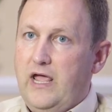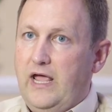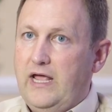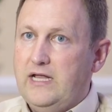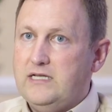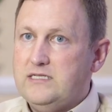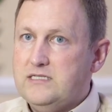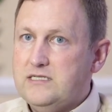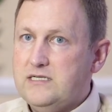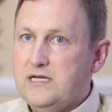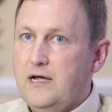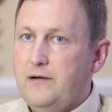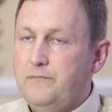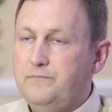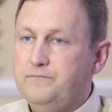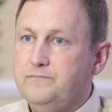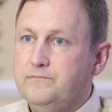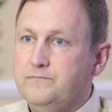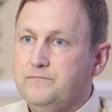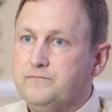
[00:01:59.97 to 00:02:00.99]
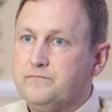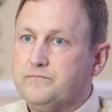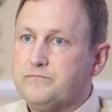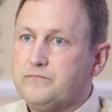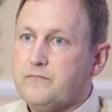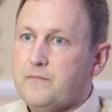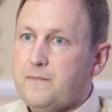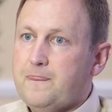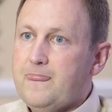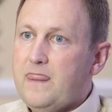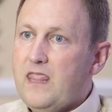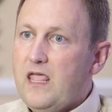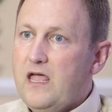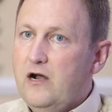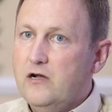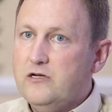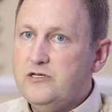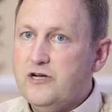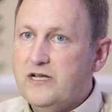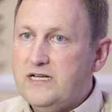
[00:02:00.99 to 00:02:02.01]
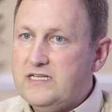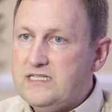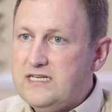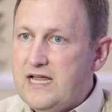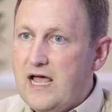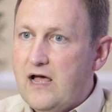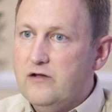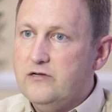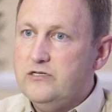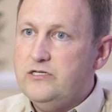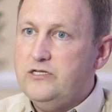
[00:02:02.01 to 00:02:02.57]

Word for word: It's, um, it also gets down